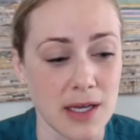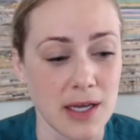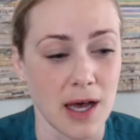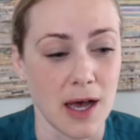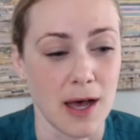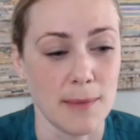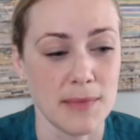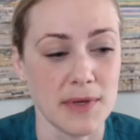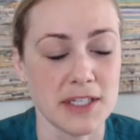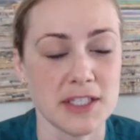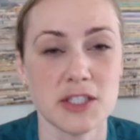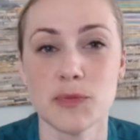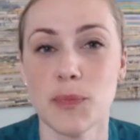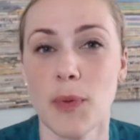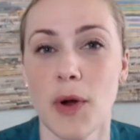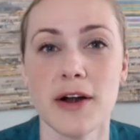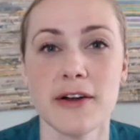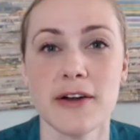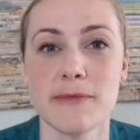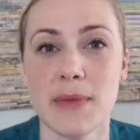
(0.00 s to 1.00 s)
Um, it's just
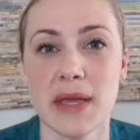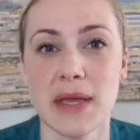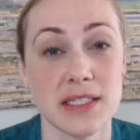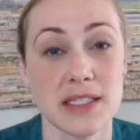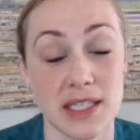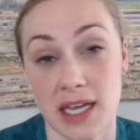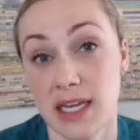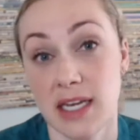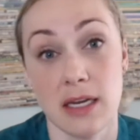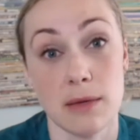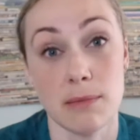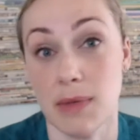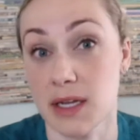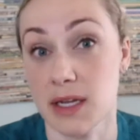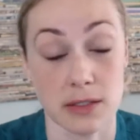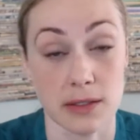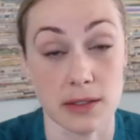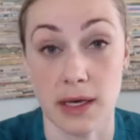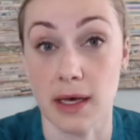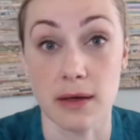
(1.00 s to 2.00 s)
part of maintaining
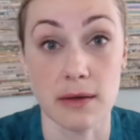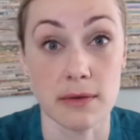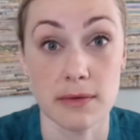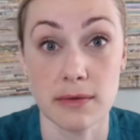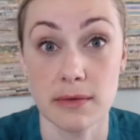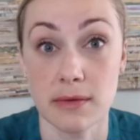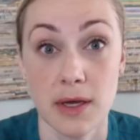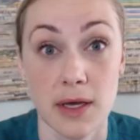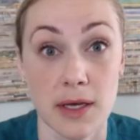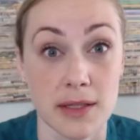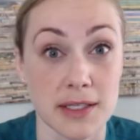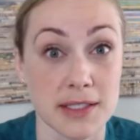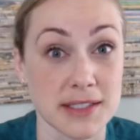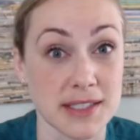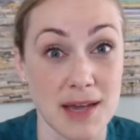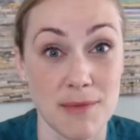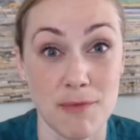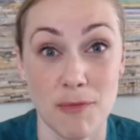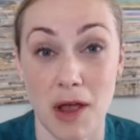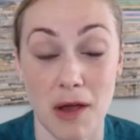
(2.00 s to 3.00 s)
mental health. The
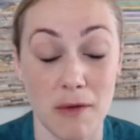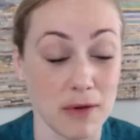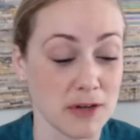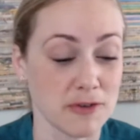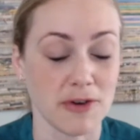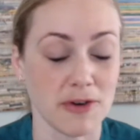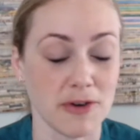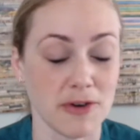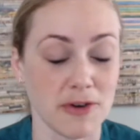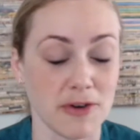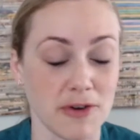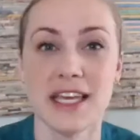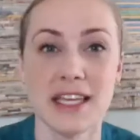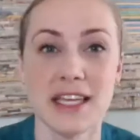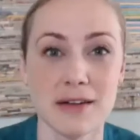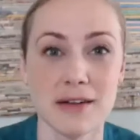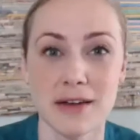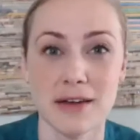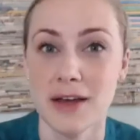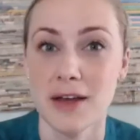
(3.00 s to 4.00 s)
same way we try to
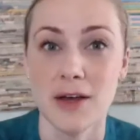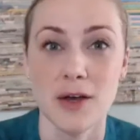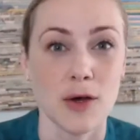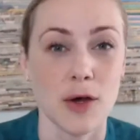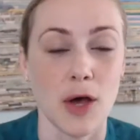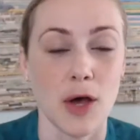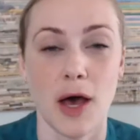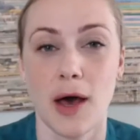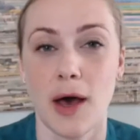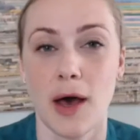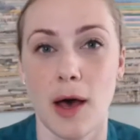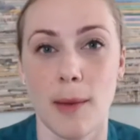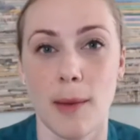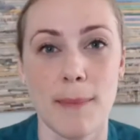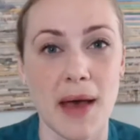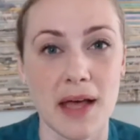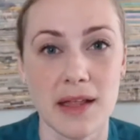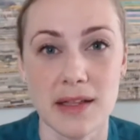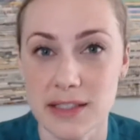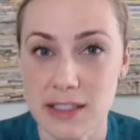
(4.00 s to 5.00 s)
eat uh, a
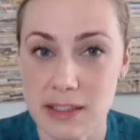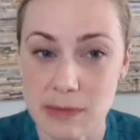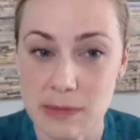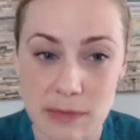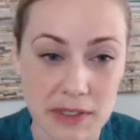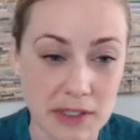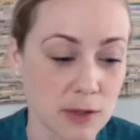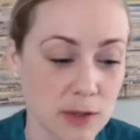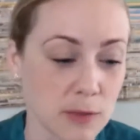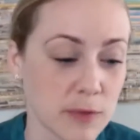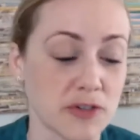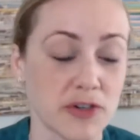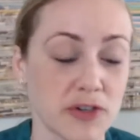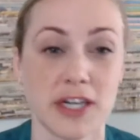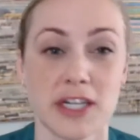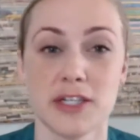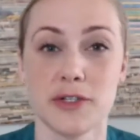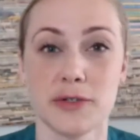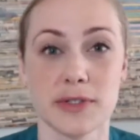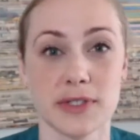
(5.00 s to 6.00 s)
balanced meal, we try
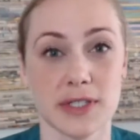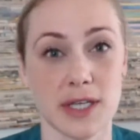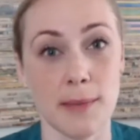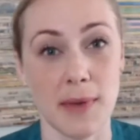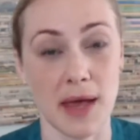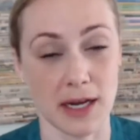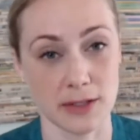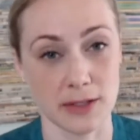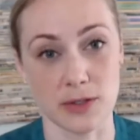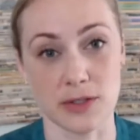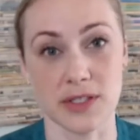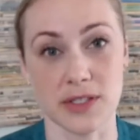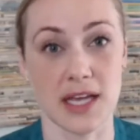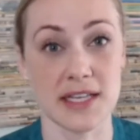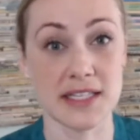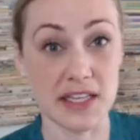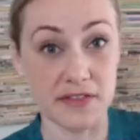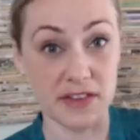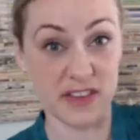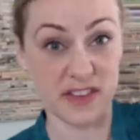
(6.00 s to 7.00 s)
to do some
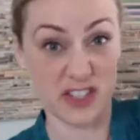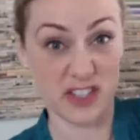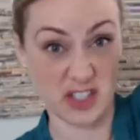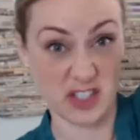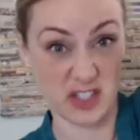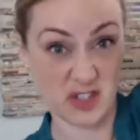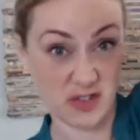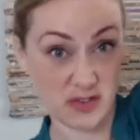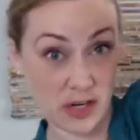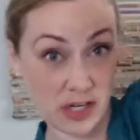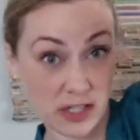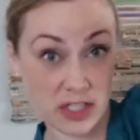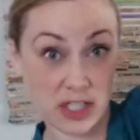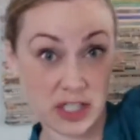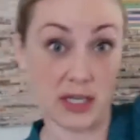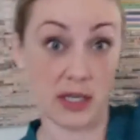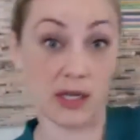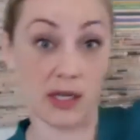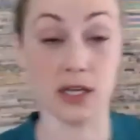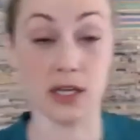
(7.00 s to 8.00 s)
exercise, even if it's just
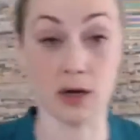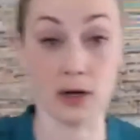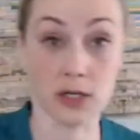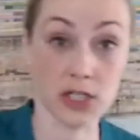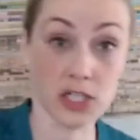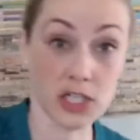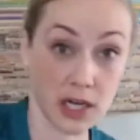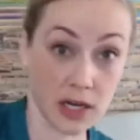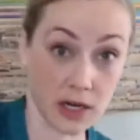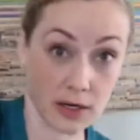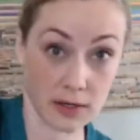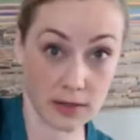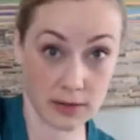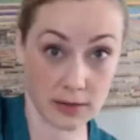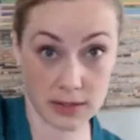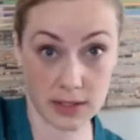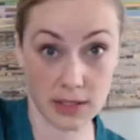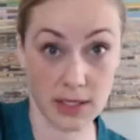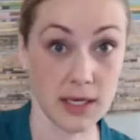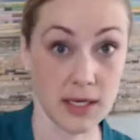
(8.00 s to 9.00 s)
stretching in our
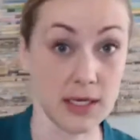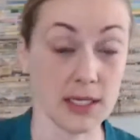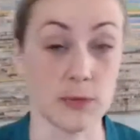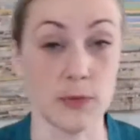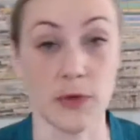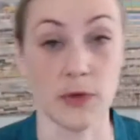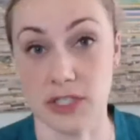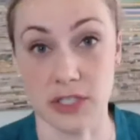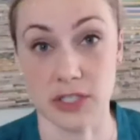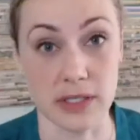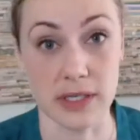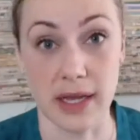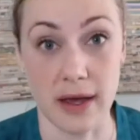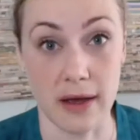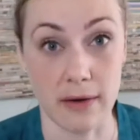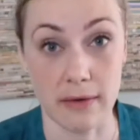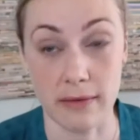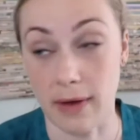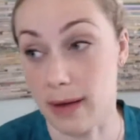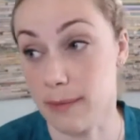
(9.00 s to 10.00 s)
chairs, especially
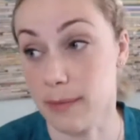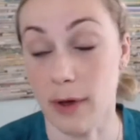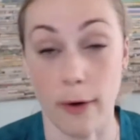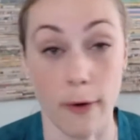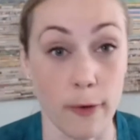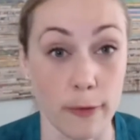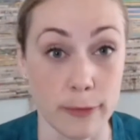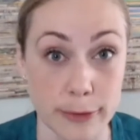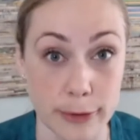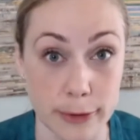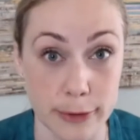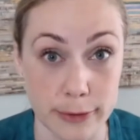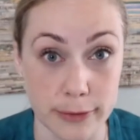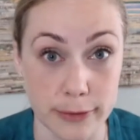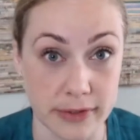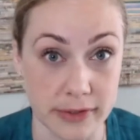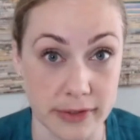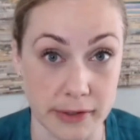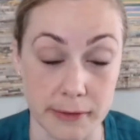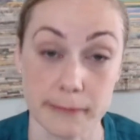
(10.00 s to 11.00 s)
now. I'm at home too,
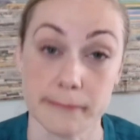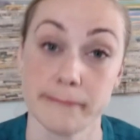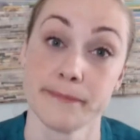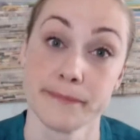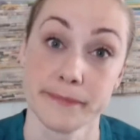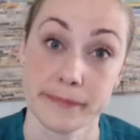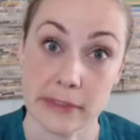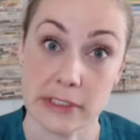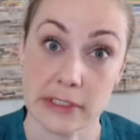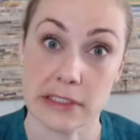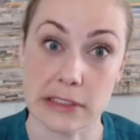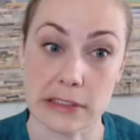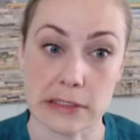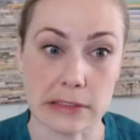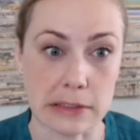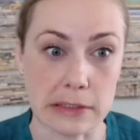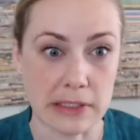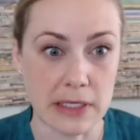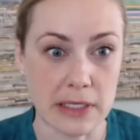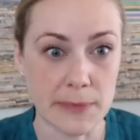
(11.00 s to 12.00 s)
so it's a
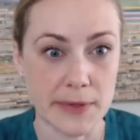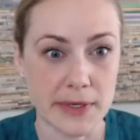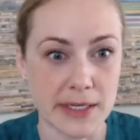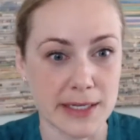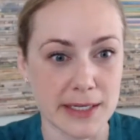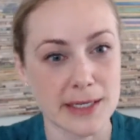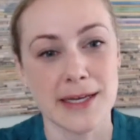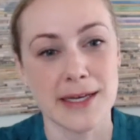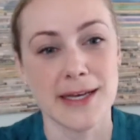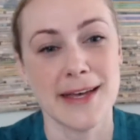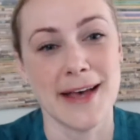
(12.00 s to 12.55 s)
little limited.